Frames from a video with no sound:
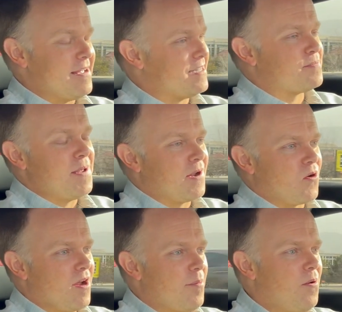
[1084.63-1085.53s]
It's been
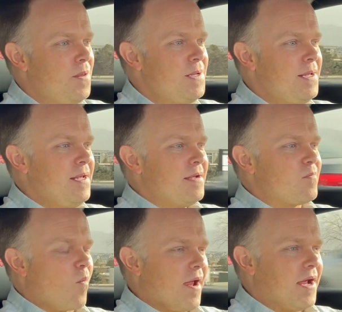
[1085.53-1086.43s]
incredible,
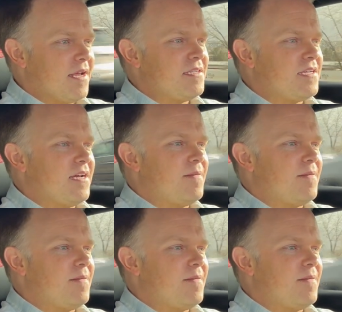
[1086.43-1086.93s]
and